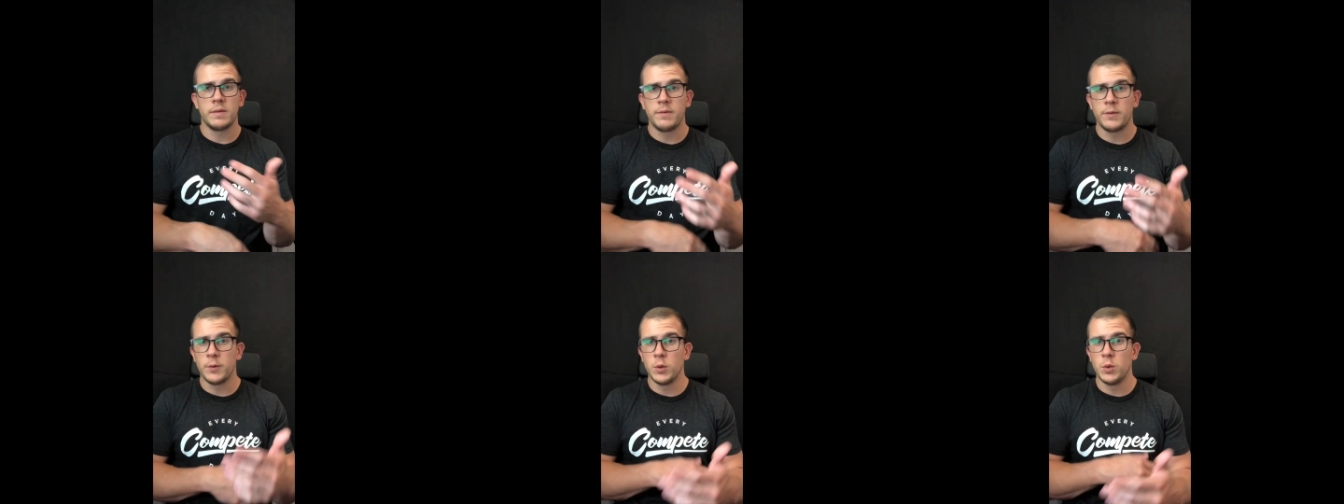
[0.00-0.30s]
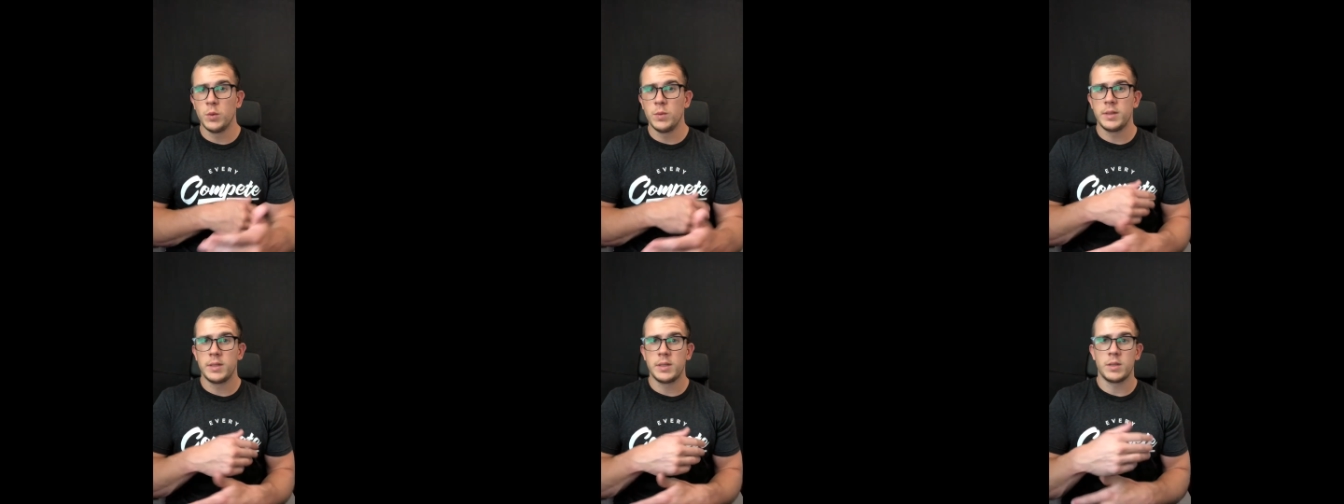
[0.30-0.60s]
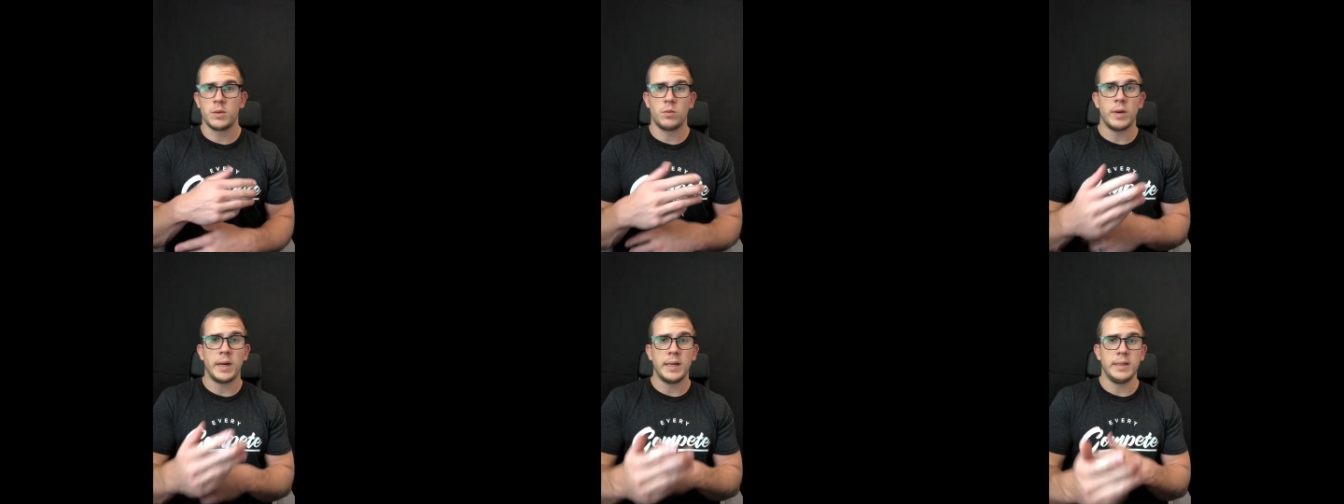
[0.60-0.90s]

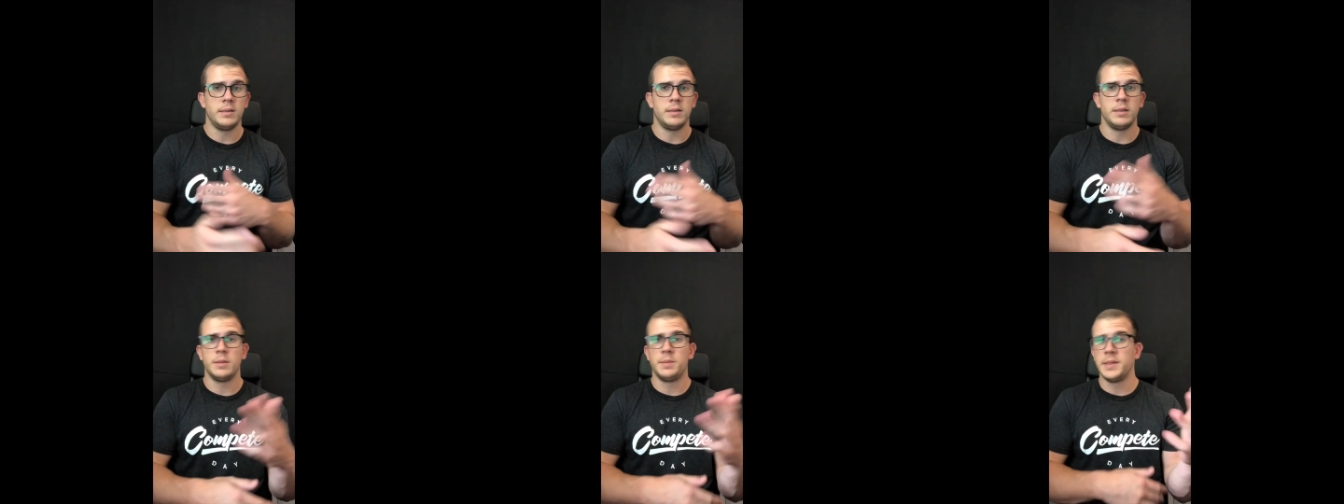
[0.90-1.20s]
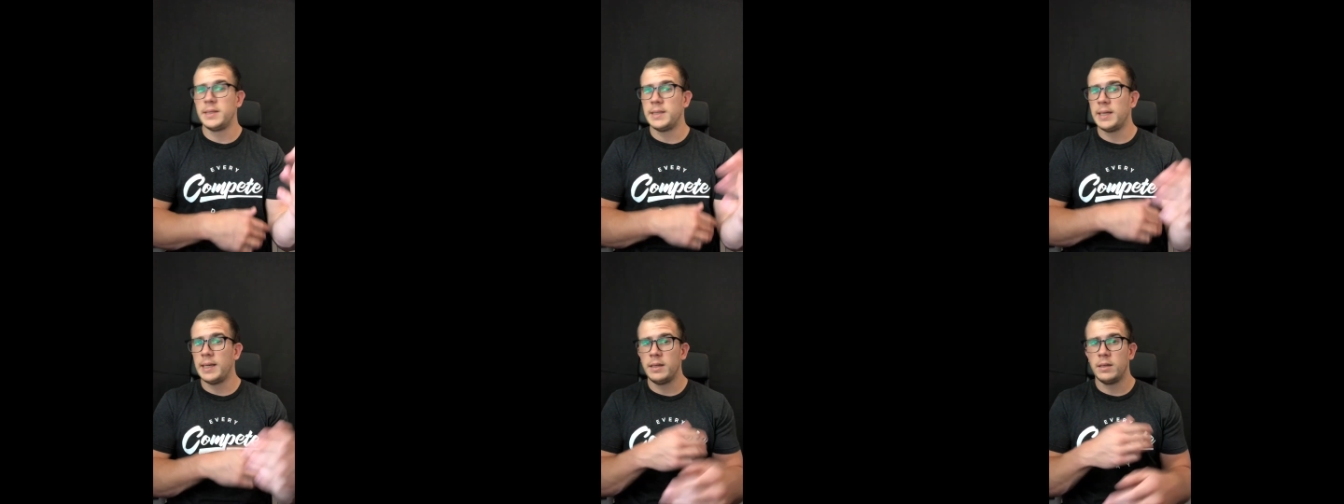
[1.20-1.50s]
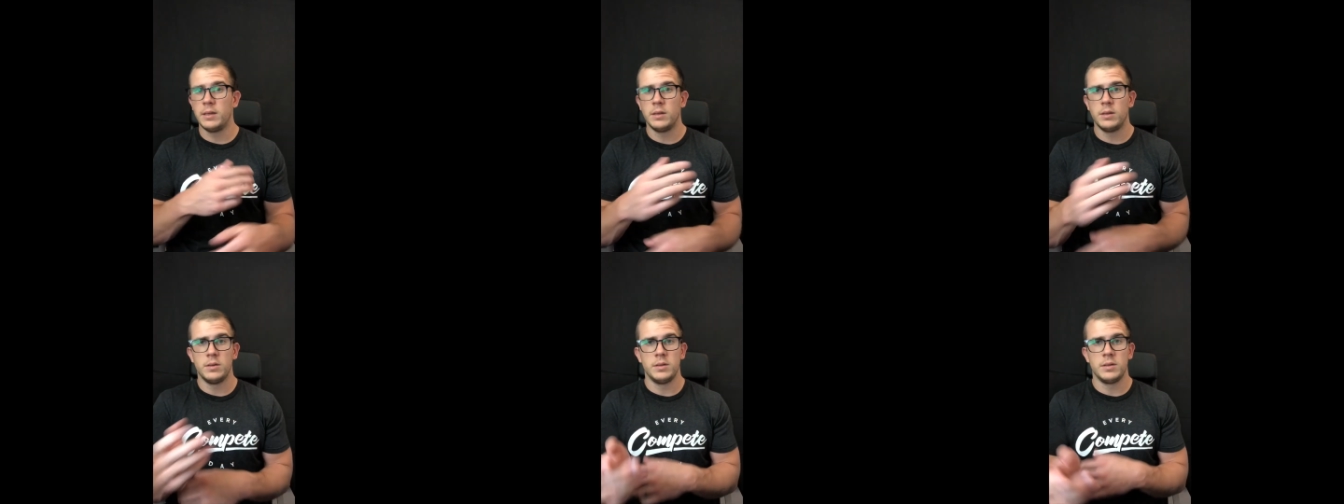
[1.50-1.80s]
fruits, rices,
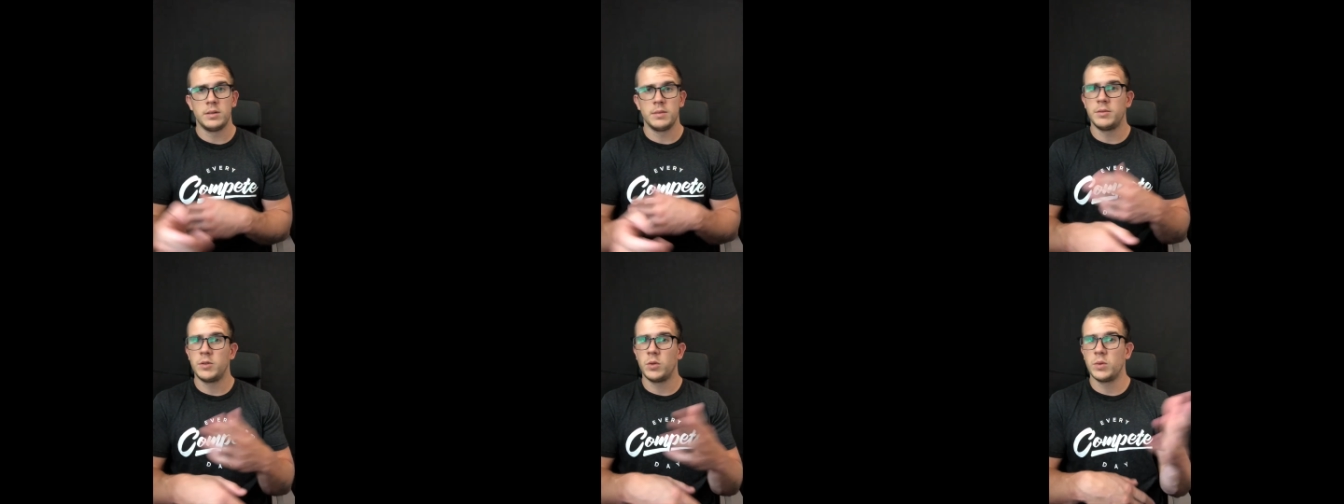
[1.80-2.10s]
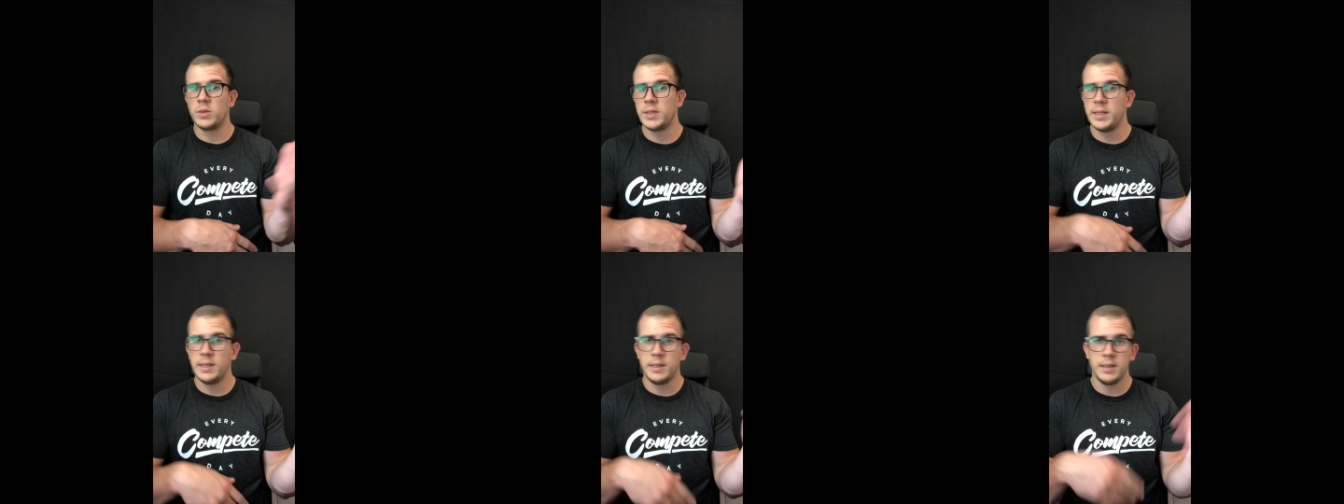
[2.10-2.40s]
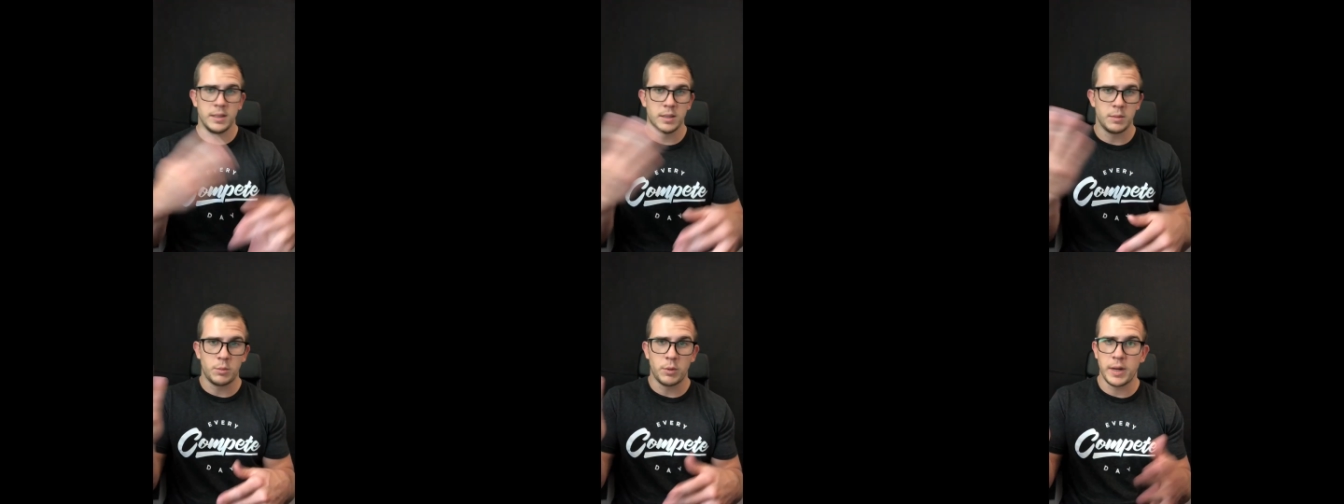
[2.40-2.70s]
potatoes,
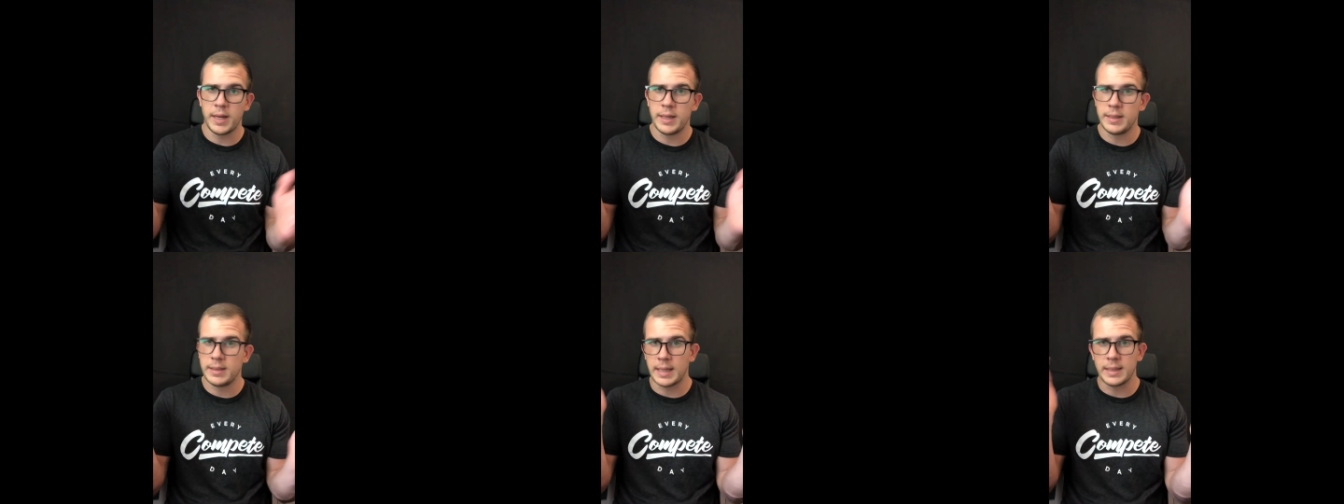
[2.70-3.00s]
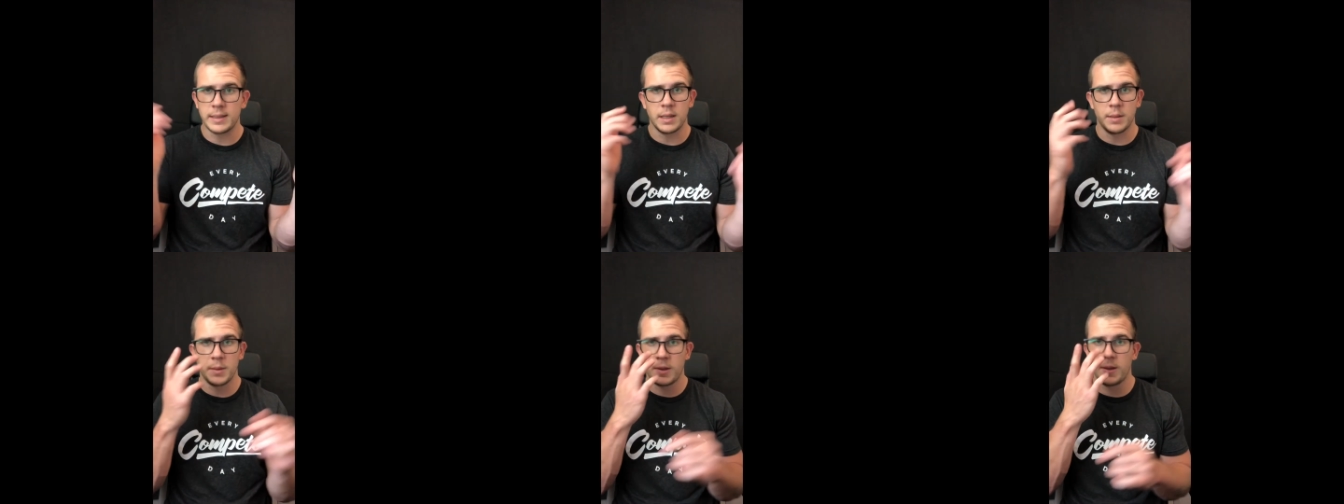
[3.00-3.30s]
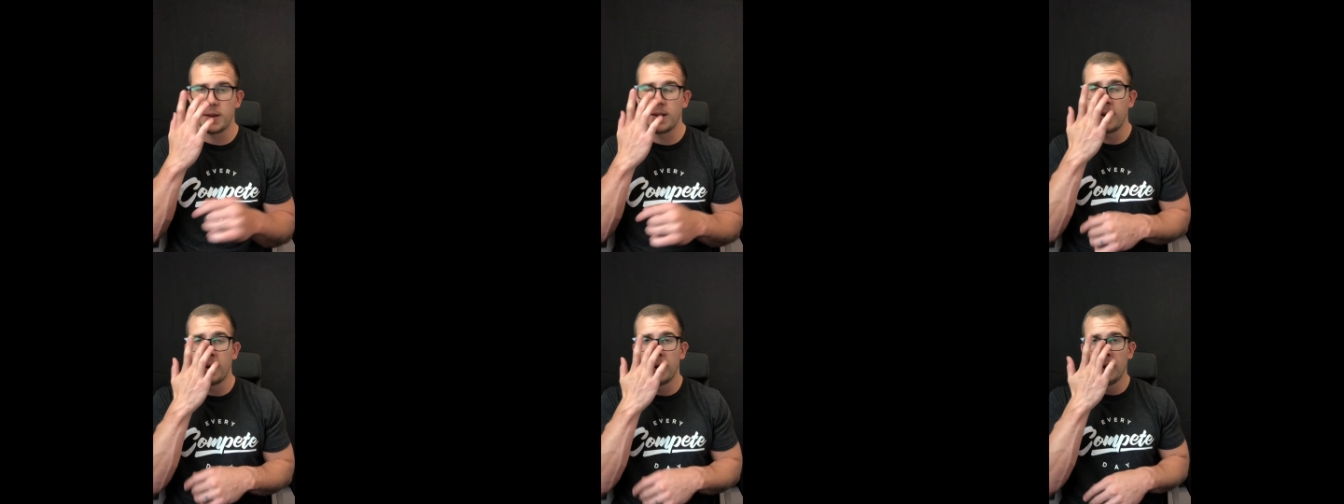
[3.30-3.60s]
tortillas, breads, that type of
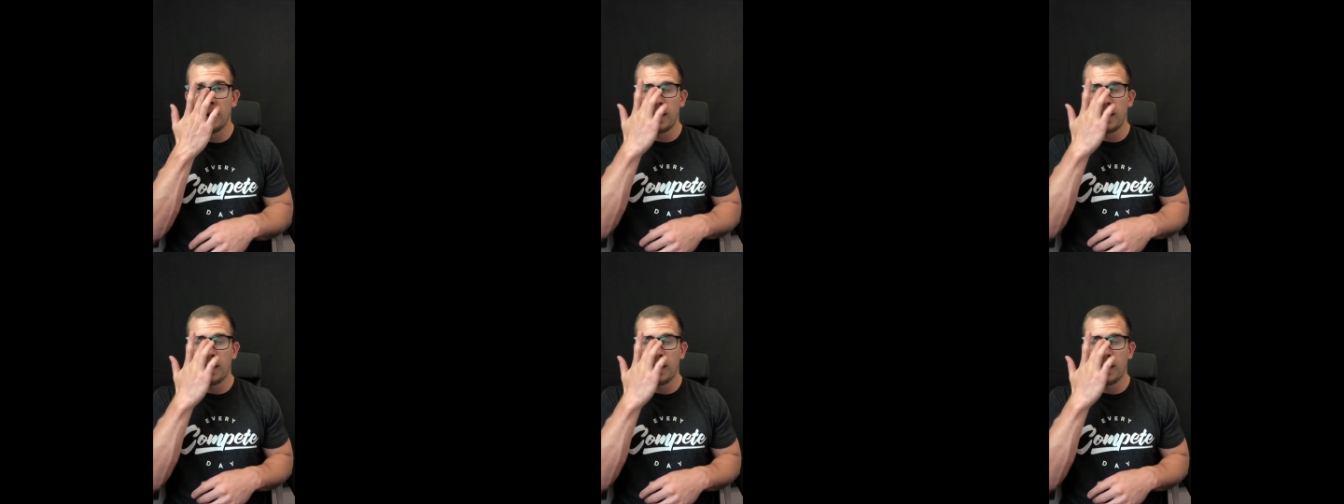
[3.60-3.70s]
thing.